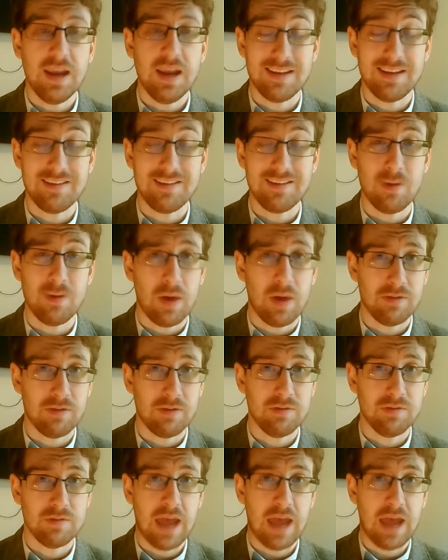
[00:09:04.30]
he still
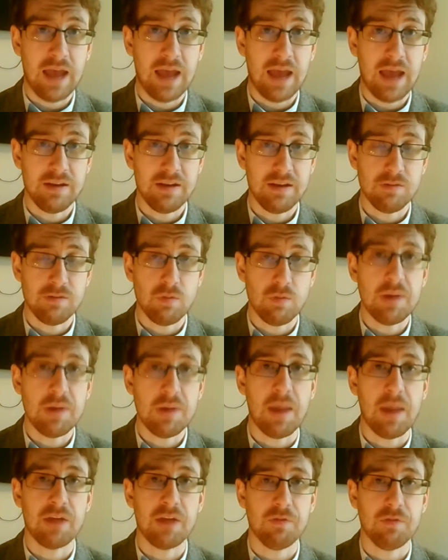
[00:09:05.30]
hasn't had his
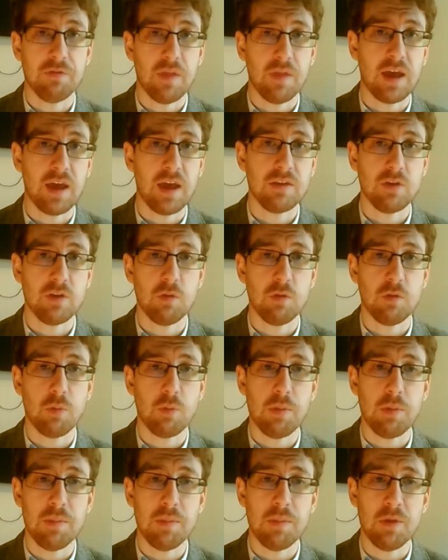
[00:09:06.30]
rematch for that. So he's
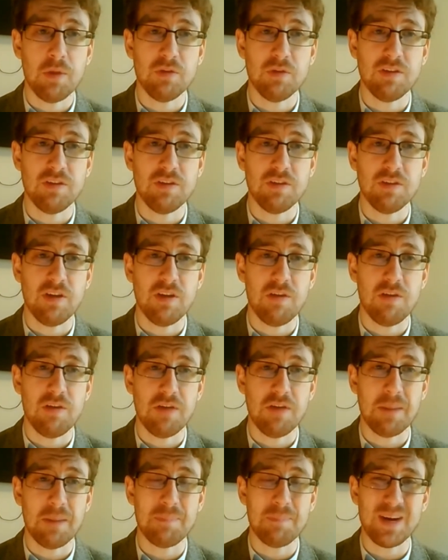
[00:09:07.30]
probably the most
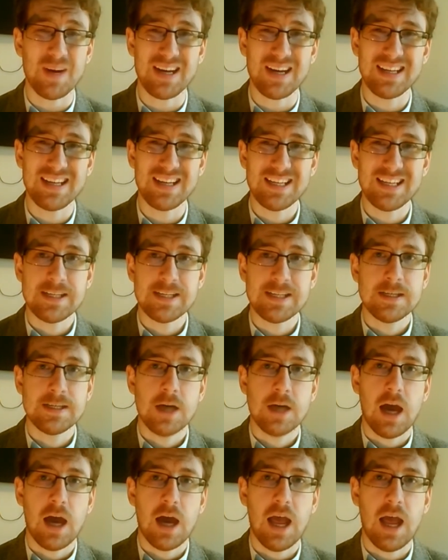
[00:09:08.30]
deserving, but
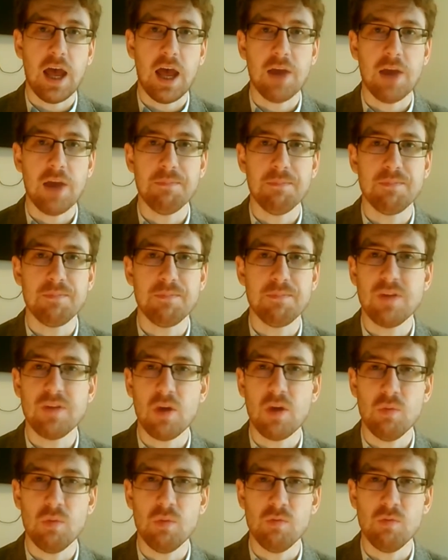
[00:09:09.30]
I
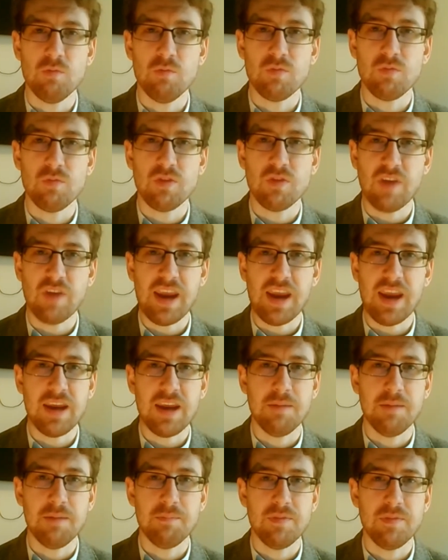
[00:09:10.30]
don't
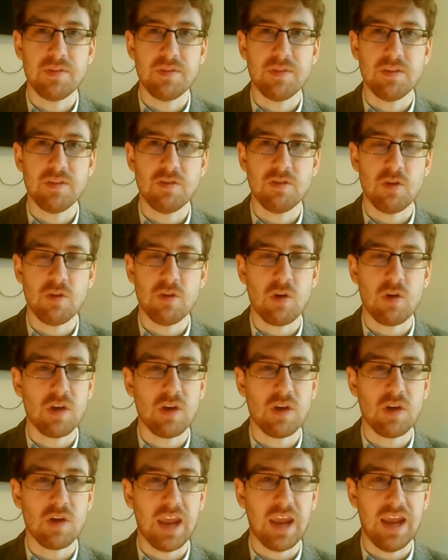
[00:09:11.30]
see
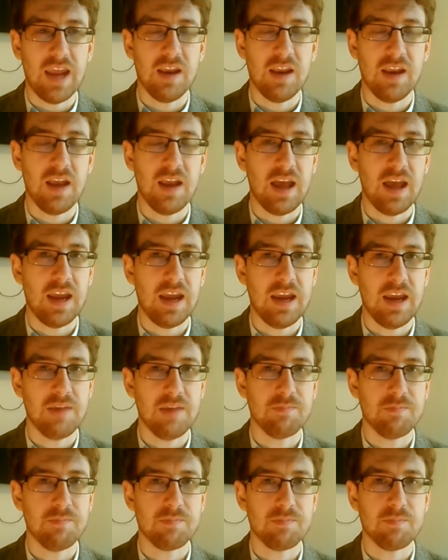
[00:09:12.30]
stock in
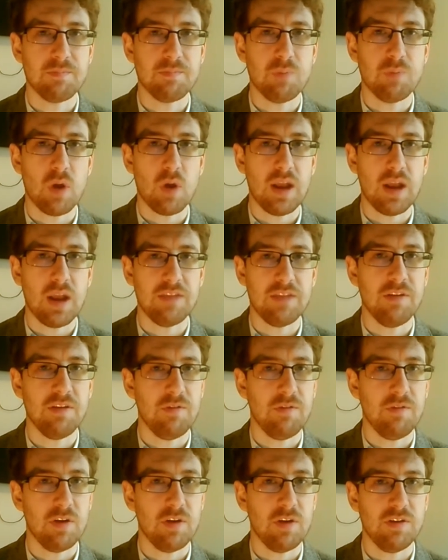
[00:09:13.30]
a Brock
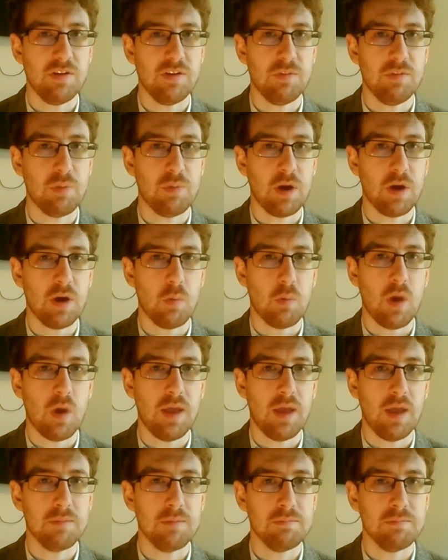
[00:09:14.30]
Lesnar versus Bray
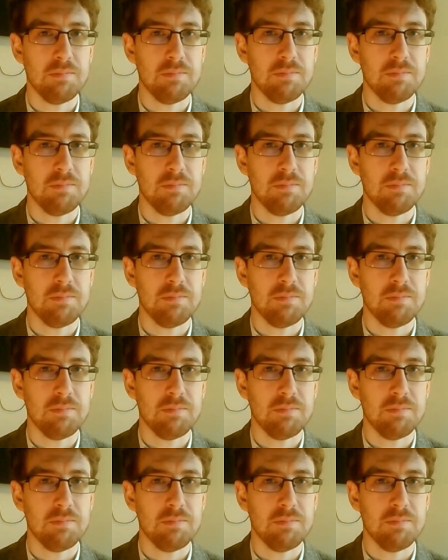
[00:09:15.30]
Wyatt